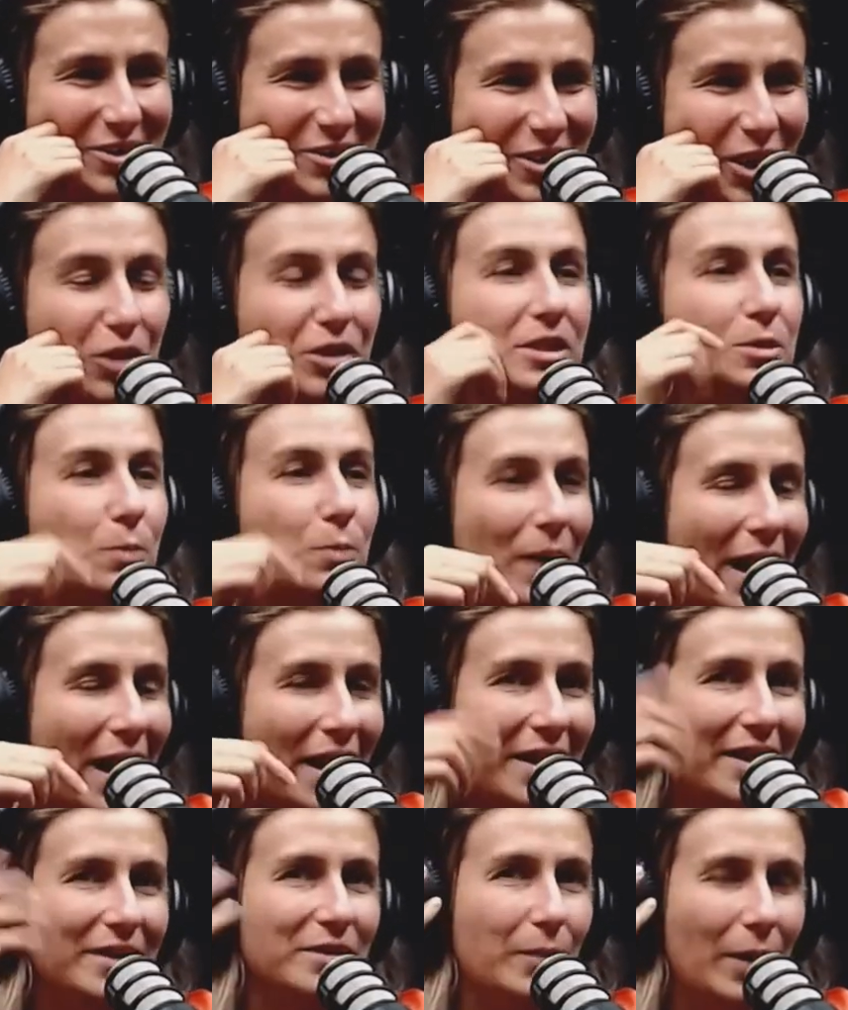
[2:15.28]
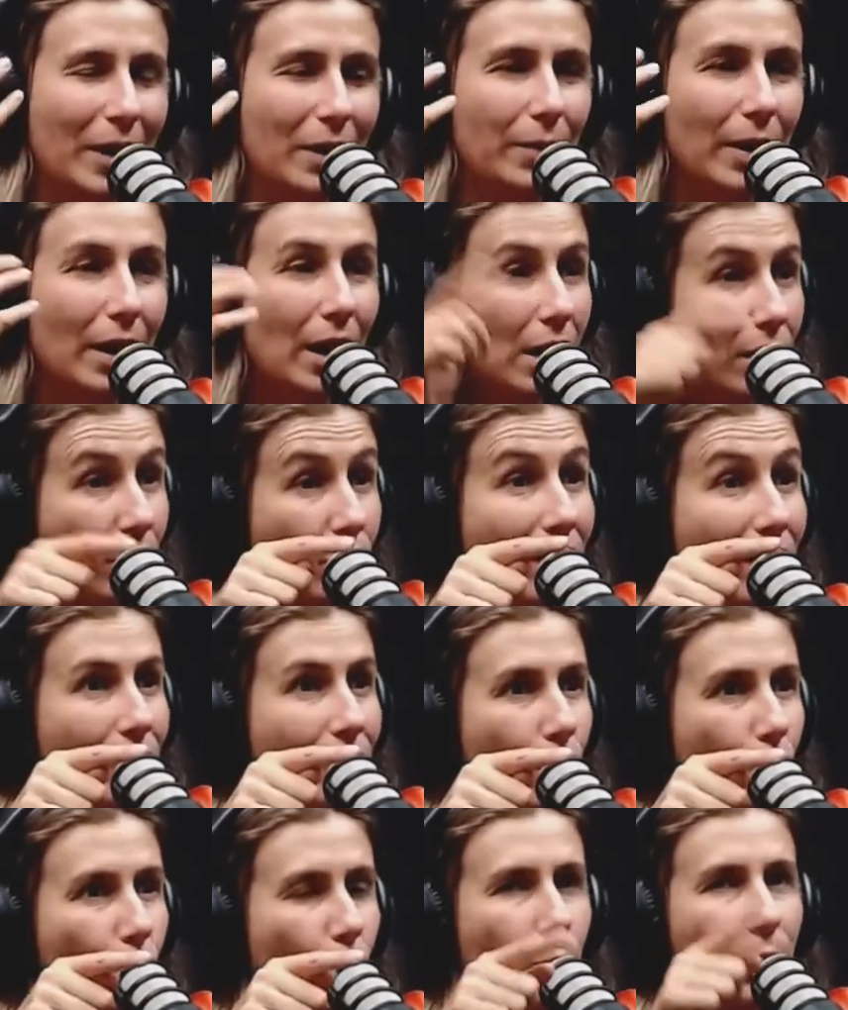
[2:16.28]
no. On this planet, maybe. No. I don't
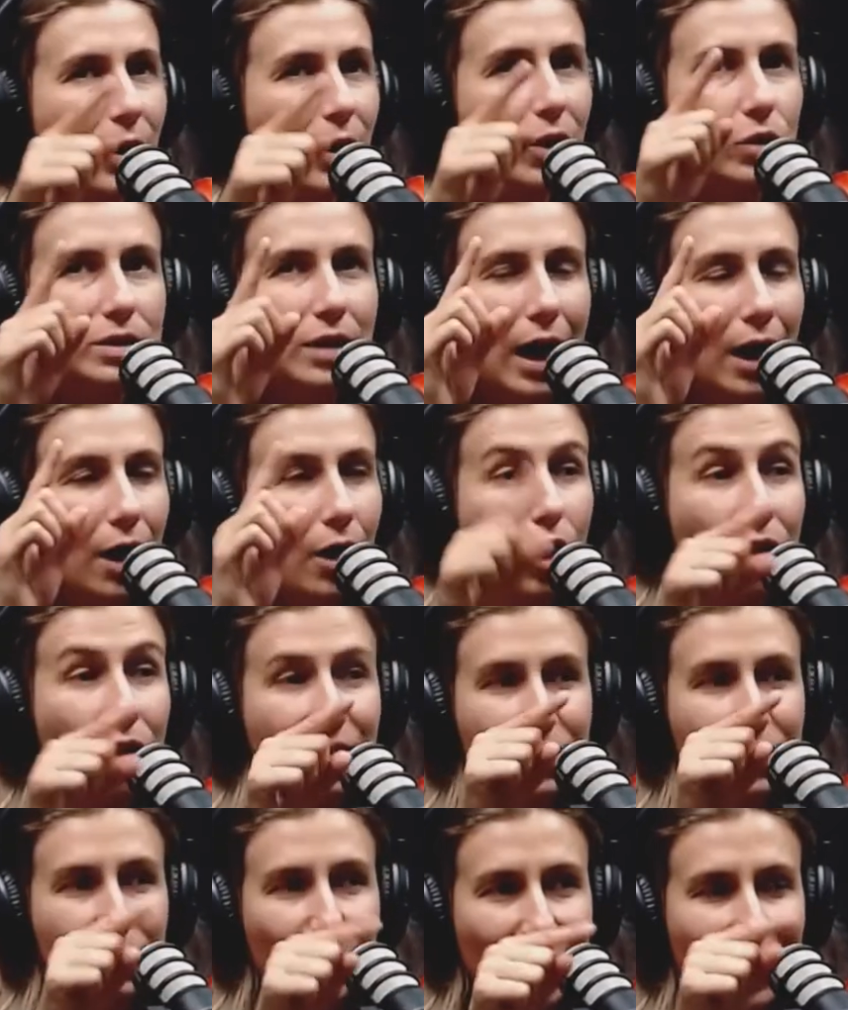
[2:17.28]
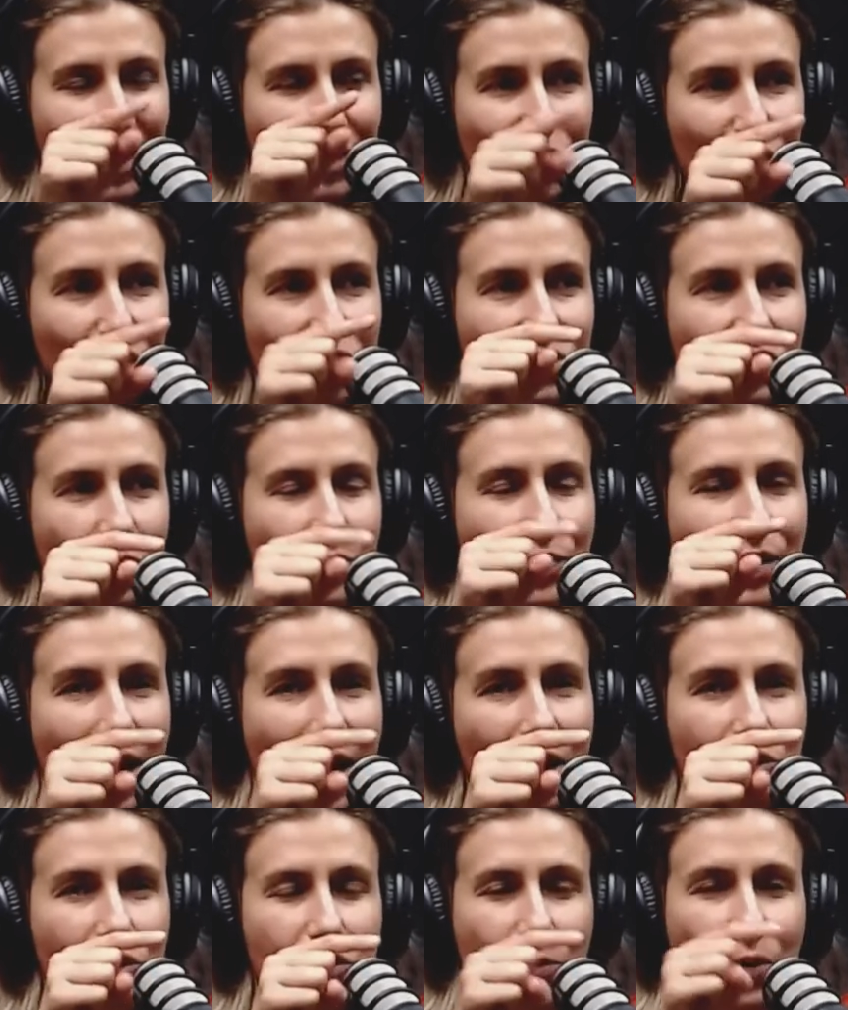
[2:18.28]
even know because uh, on this planet, I've got some
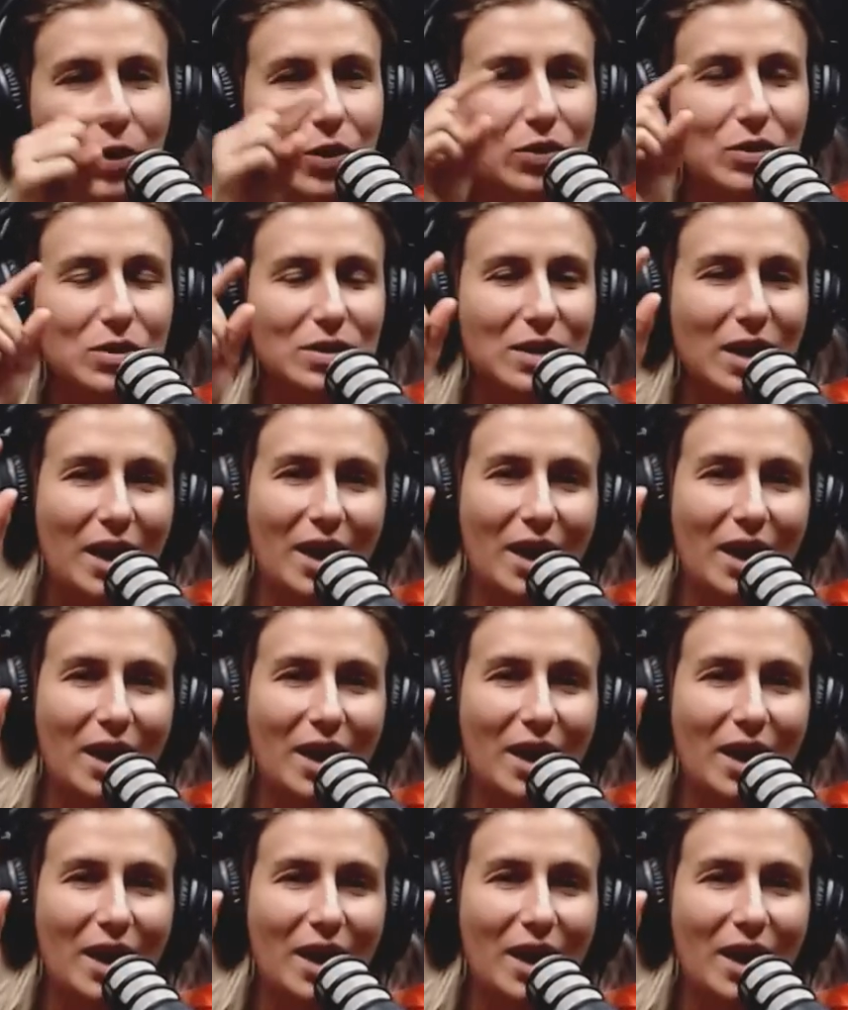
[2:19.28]
doubts because